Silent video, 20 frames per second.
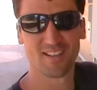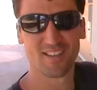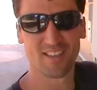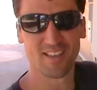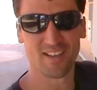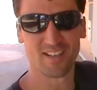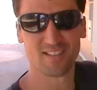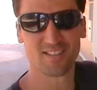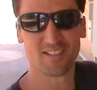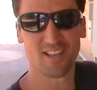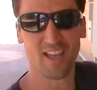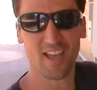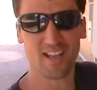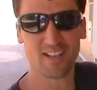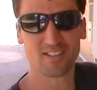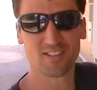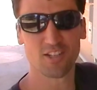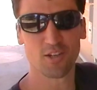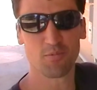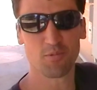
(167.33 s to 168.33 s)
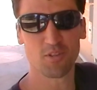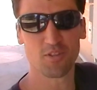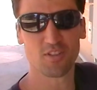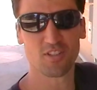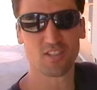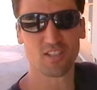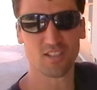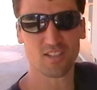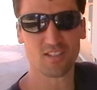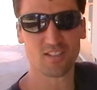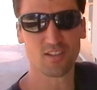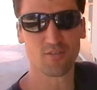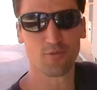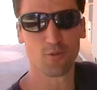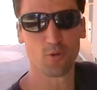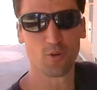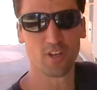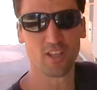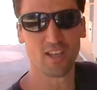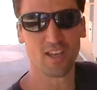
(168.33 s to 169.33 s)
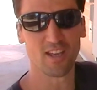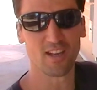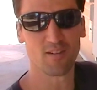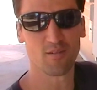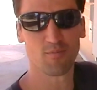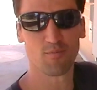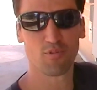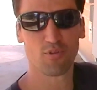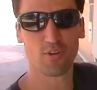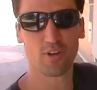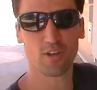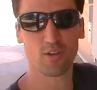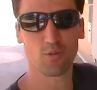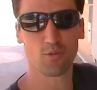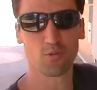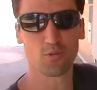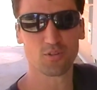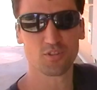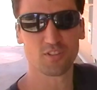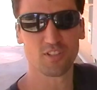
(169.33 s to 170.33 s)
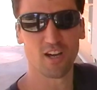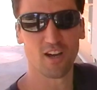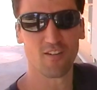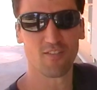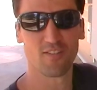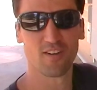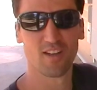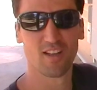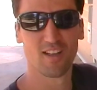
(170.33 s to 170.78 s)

Yes, the X W sixty forty-eight. Pretty cool stuff.